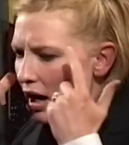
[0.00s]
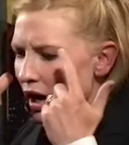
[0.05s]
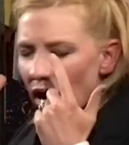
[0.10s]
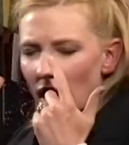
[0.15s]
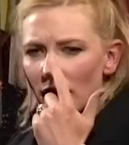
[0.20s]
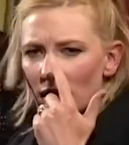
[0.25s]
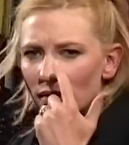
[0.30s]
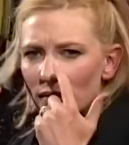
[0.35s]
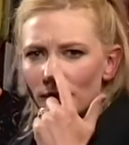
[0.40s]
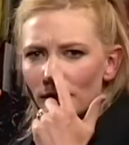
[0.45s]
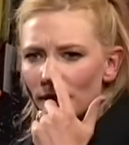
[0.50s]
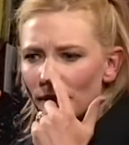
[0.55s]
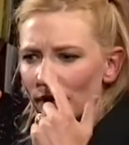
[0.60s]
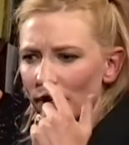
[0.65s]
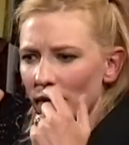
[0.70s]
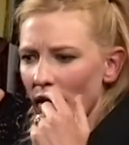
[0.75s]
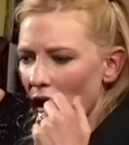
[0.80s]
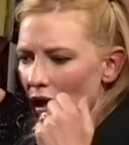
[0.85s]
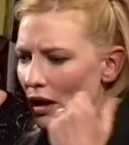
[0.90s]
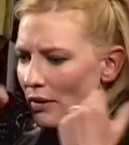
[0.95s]
and,
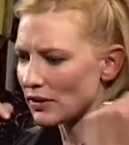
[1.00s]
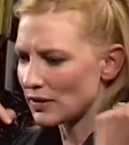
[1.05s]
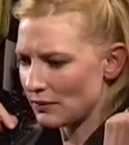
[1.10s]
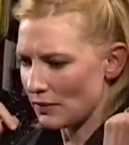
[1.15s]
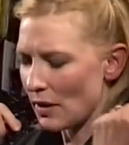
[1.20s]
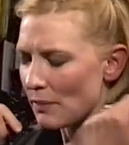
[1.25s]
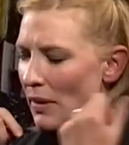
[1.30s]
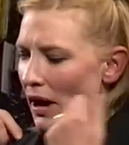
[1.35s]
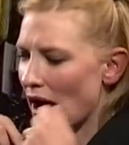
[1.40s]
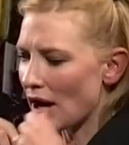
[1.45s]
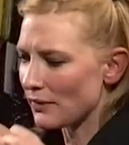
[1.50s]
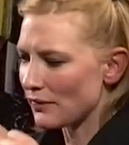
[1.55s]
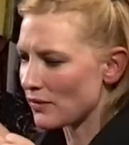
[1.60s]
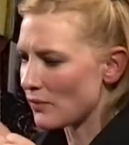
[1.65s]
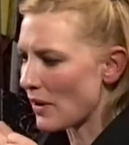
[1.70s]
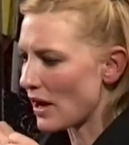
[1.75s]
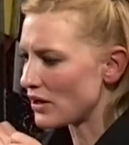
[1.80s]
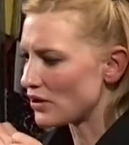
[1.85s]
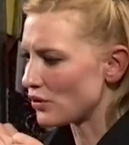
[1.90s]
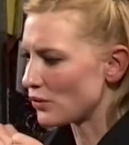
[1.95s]
and I was apart
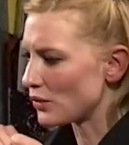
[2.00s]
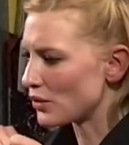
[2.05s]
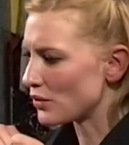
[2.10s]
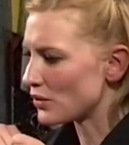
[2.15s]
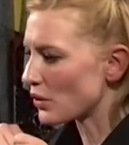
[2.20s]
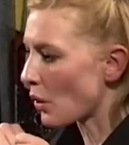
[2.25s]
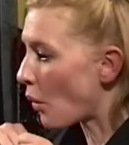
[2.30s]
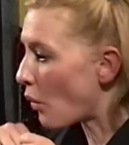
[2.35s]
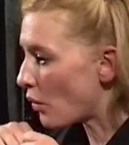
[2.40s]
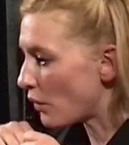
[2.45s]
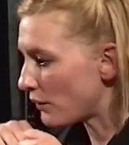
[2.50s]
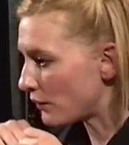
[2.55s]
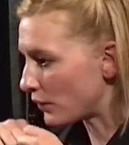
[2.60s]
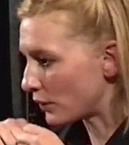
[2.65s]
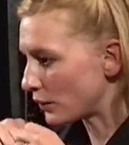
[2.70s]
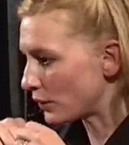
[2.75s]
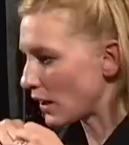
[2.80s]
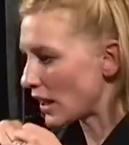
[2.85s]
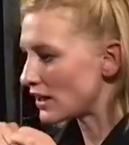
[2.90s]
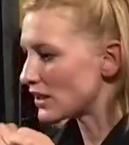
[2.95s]
from Andrew, which was
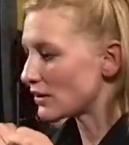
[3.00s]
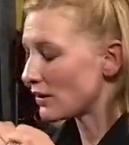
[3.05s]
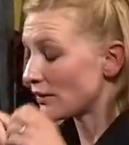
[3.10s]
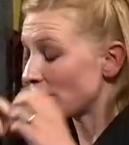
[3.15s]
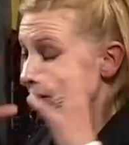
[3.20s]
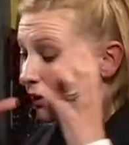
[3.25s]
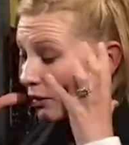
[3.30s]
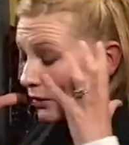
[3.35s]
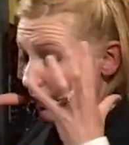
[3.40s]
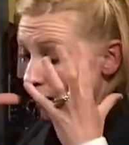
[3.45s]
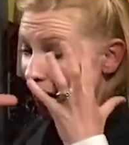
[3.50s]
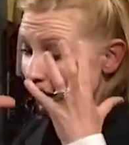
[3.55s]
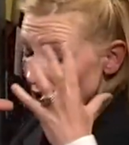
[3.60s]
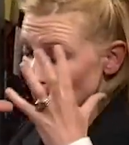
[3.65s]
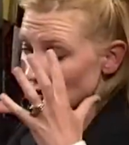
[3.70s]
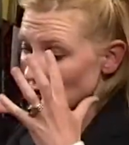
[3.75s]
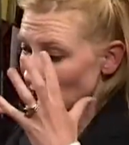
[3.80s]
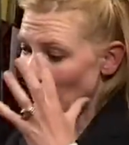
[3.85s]
awful, and so I felt quite